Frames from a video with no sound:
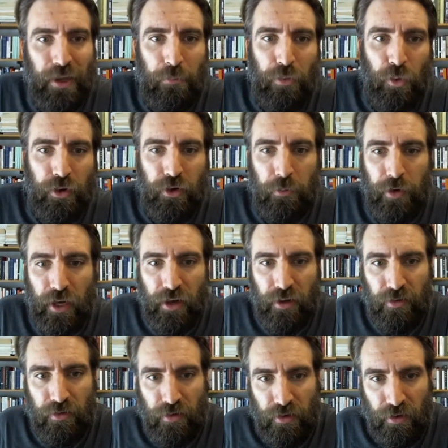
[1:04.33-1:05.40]
portrait
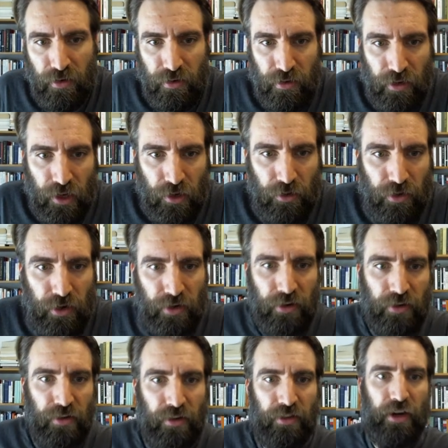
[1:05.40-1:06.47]
because, you know, there
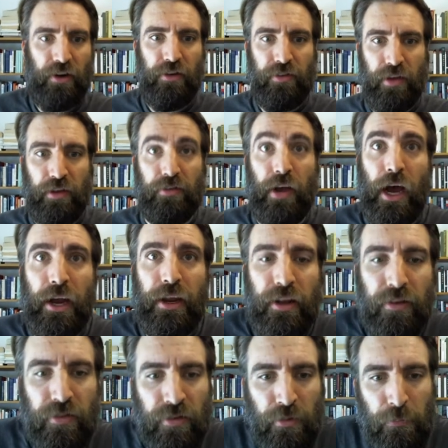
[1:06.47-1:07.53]
there is His
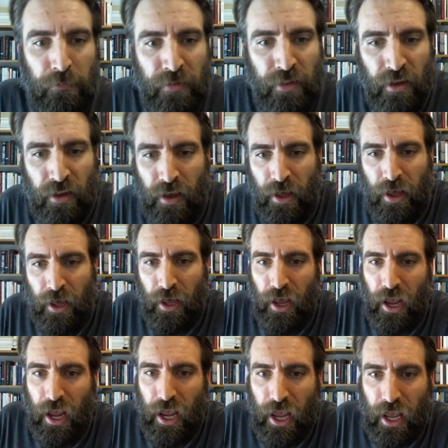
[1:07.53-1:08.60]
Highness
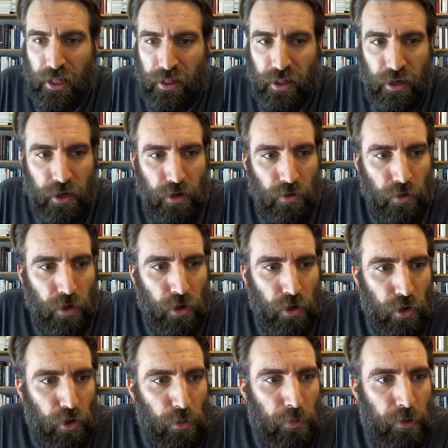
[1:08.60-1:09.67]
and the
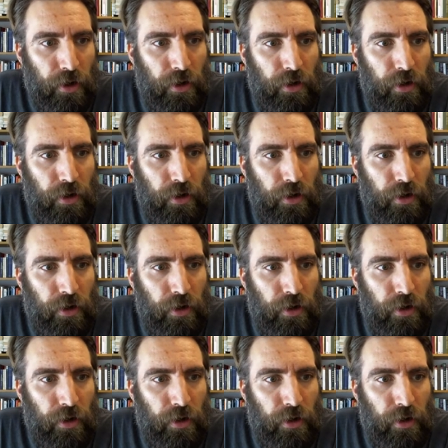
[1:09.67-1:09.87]
globe,